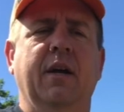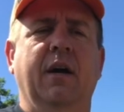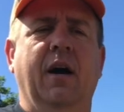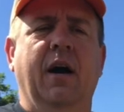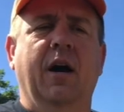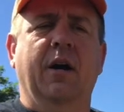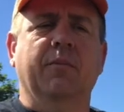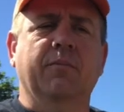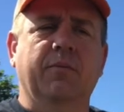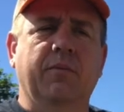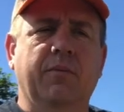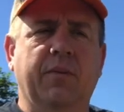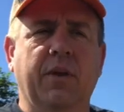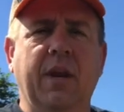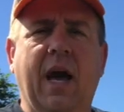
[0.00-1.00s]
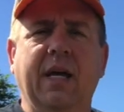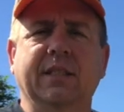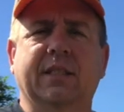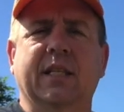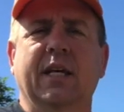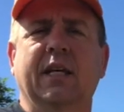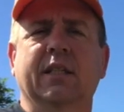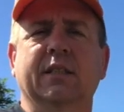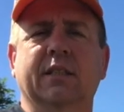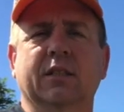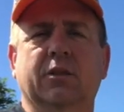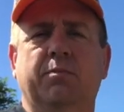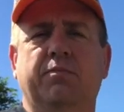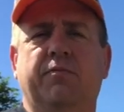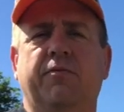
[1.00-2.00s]
The nice thing is
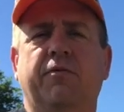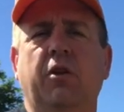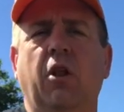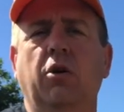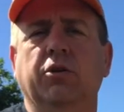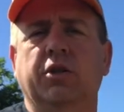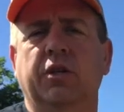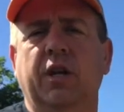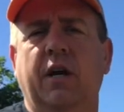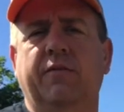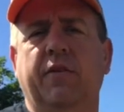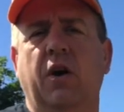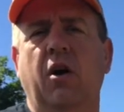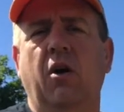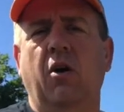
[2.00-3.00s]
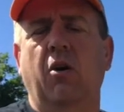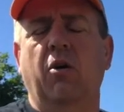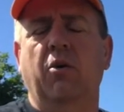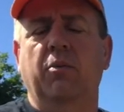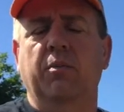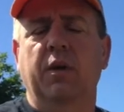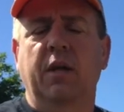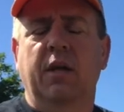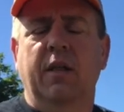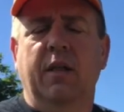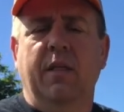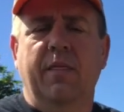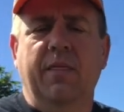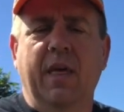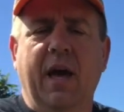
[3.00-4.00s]
it's close enough to home
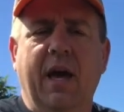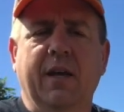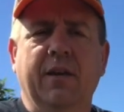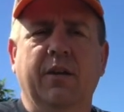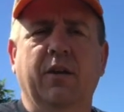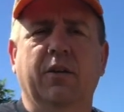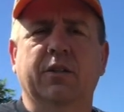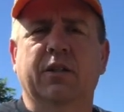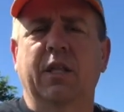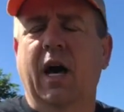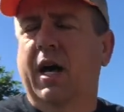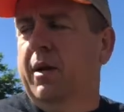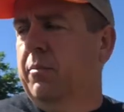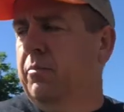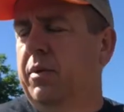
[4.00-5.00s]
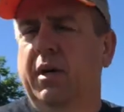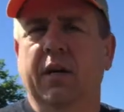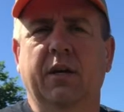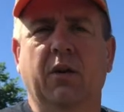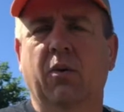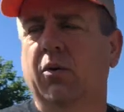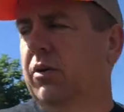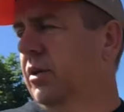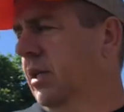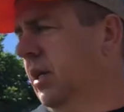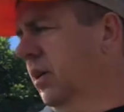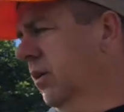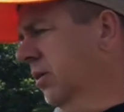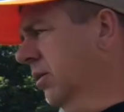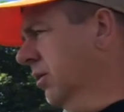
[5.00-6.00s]
that, you know, it's not a big
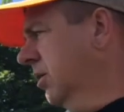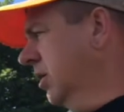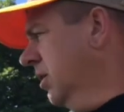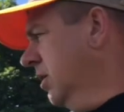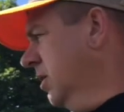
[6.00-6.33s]
ordeal